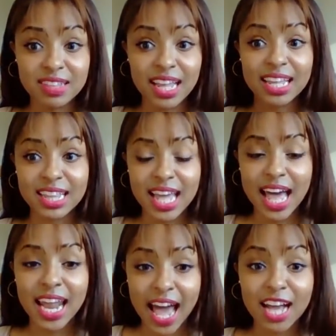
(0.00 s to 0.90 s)
Like they
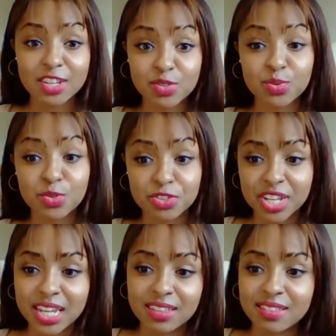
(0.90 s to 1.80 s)
had actual
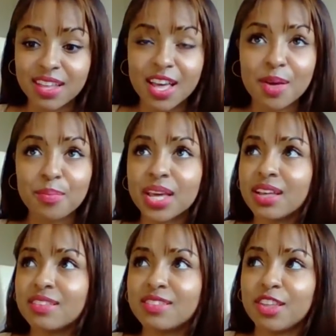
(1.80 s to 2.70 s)
shades,
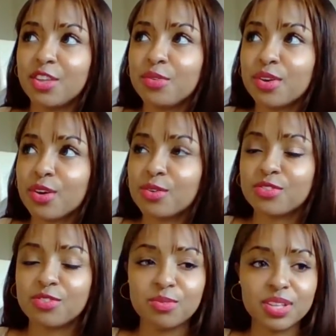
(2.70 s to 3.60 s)
because you can go
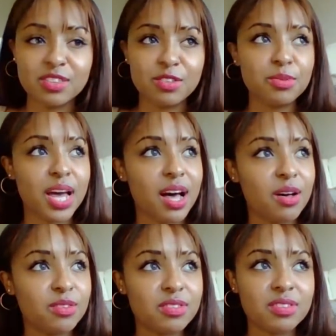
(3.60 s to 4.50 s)
to Etude
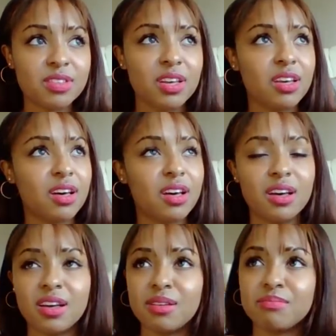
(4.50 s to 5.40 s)
House,
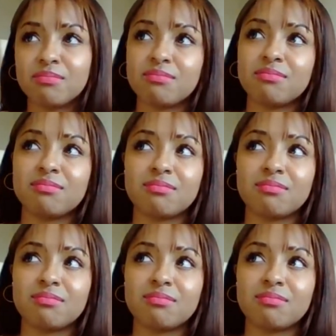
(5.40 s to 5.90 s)
um,